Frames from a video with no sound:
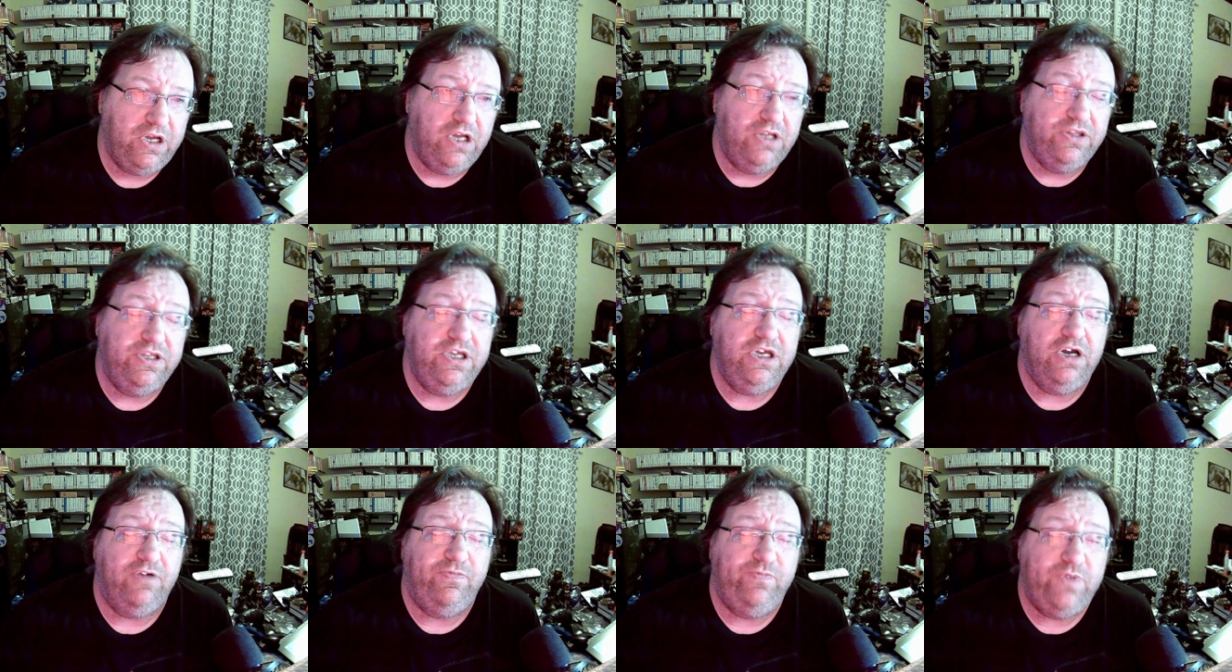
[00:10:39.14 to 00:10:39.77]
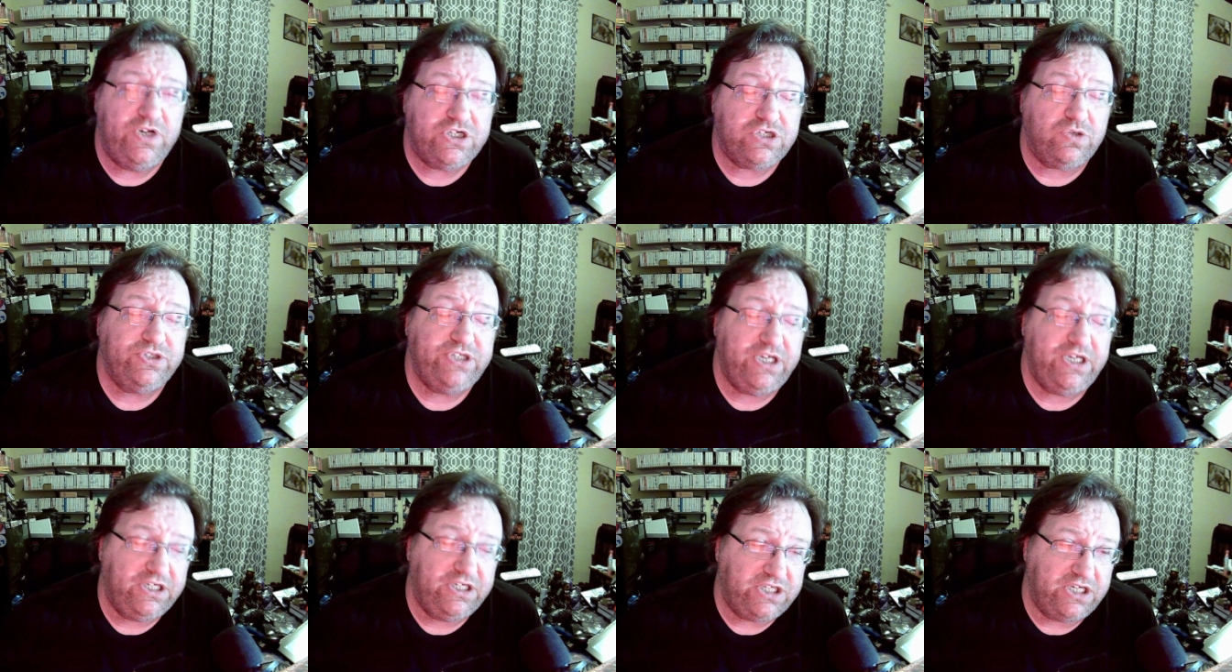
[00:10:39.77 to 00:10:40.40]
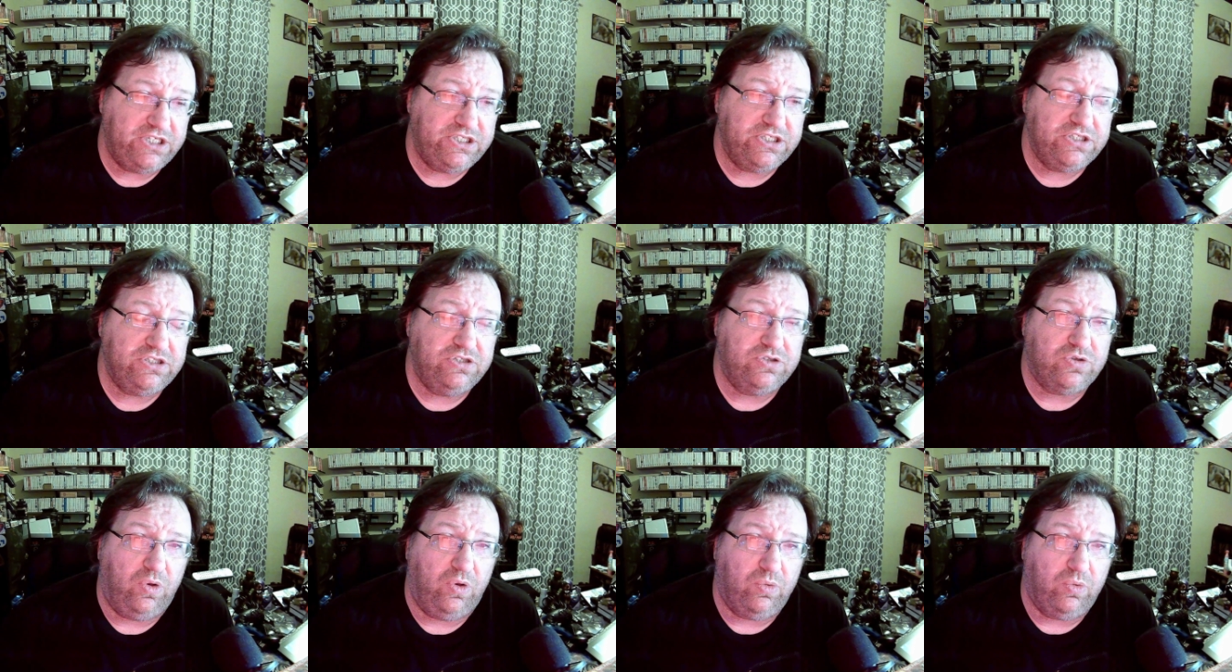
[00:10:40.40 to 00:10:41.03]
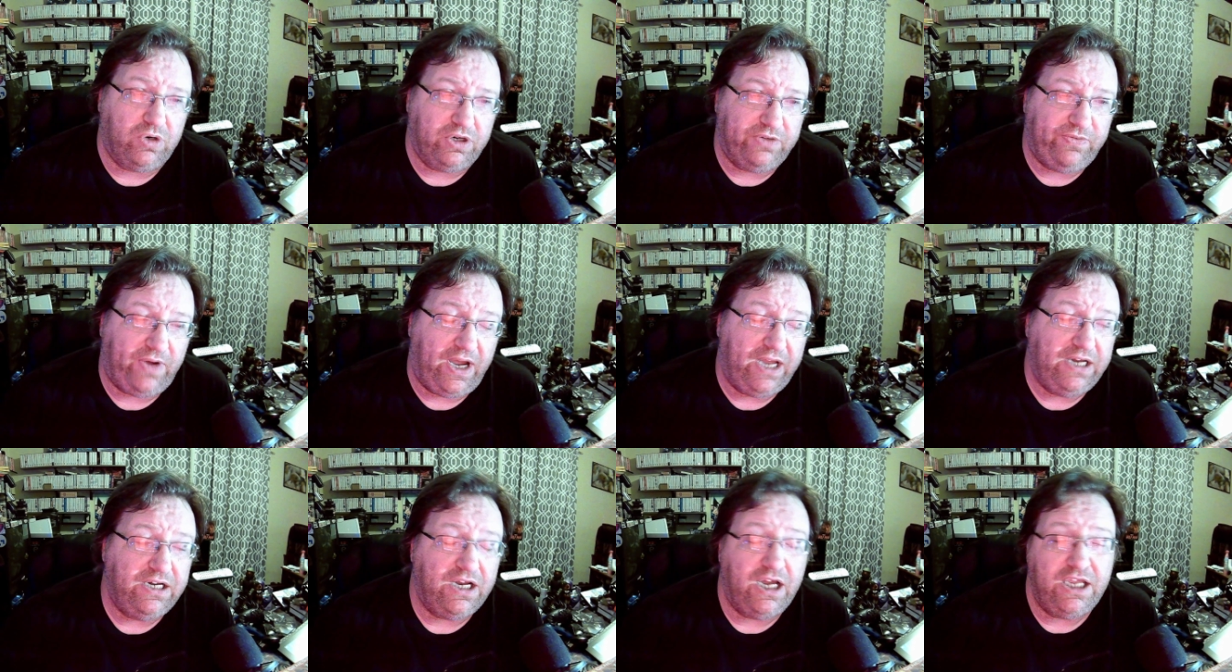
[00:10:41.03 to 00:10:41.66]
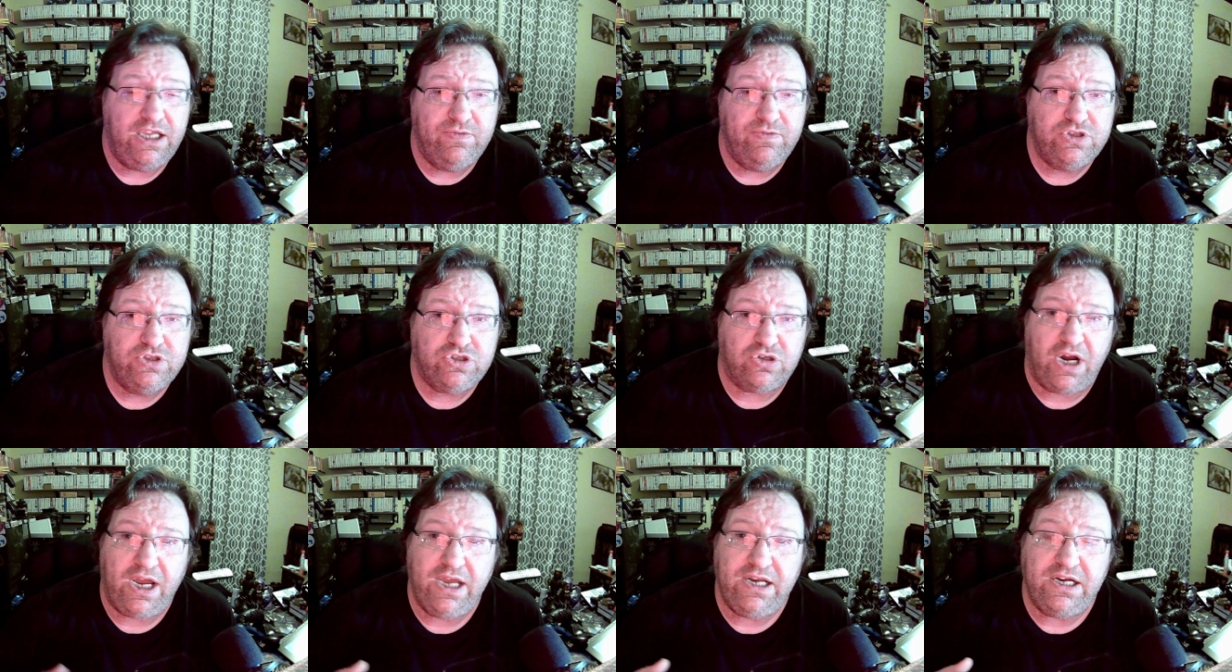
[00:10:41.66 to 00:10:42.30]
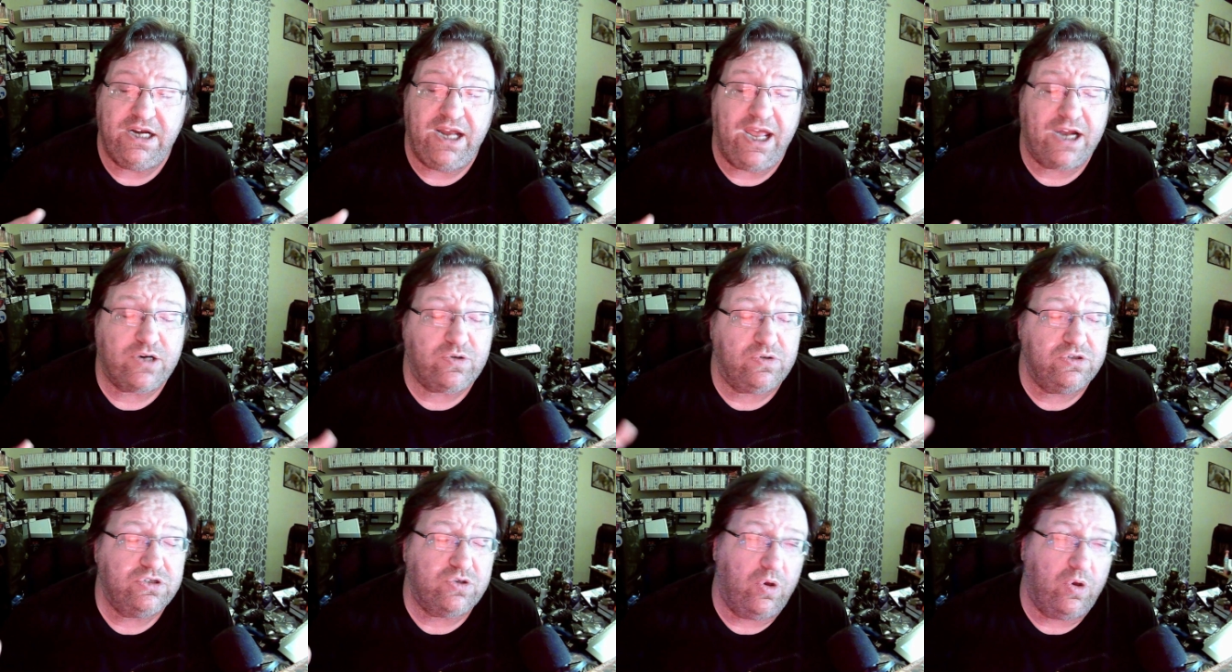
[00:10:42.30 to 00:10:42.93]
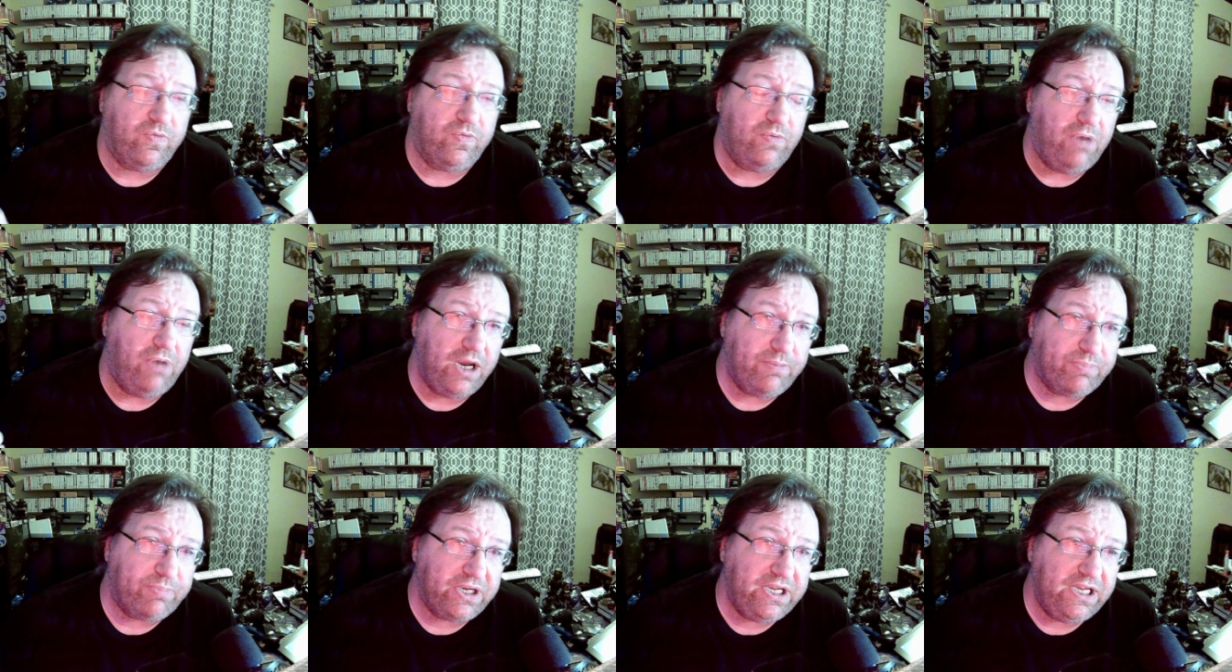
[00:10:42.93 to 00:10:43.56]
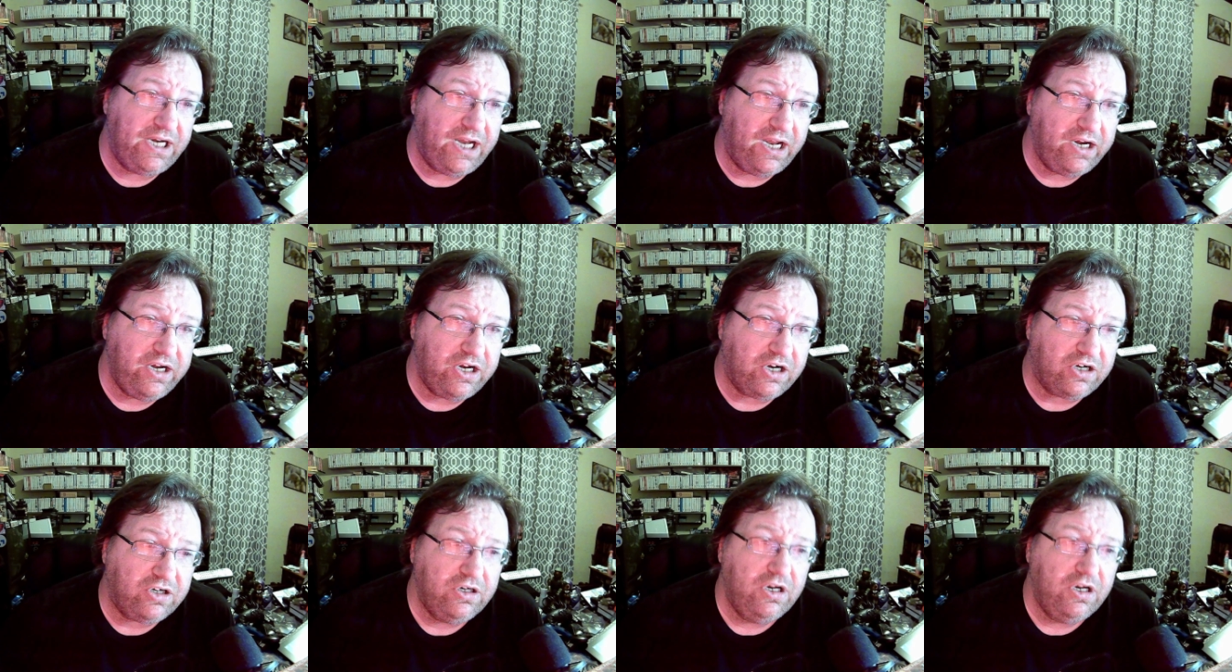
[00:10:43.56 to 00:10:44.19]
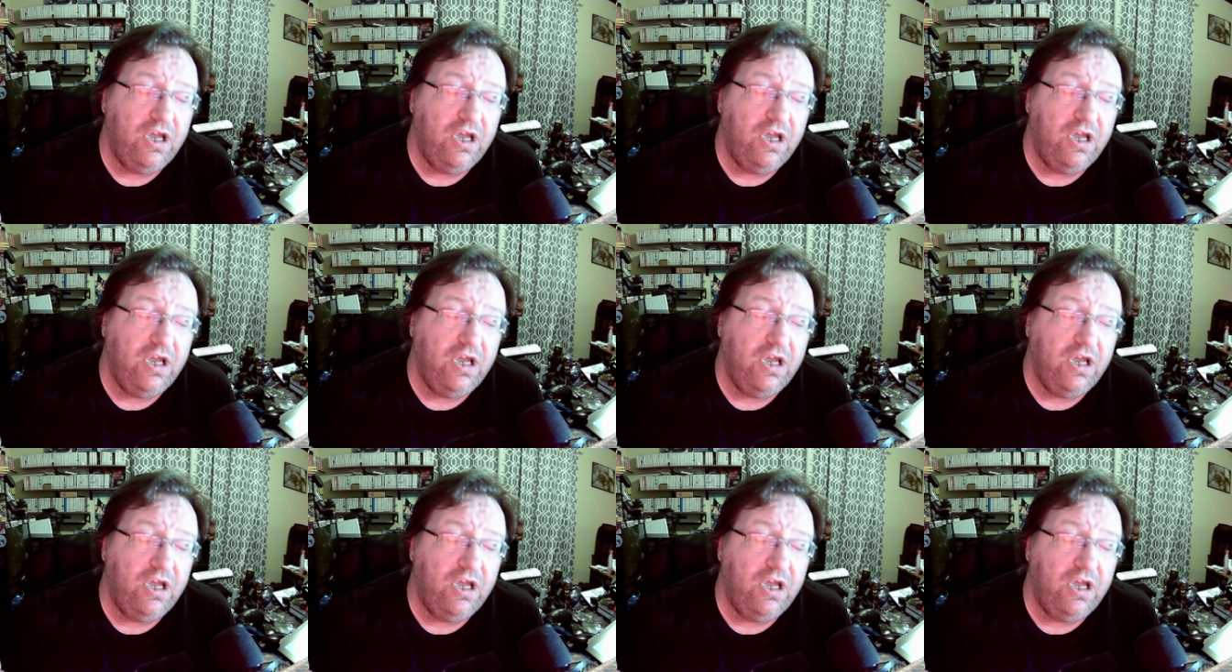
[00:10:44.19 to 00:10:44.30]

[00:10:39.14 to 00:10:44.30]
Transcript: The official Sega Genesis controller worked fine. I even tried an actual controller from Hyperkin on there.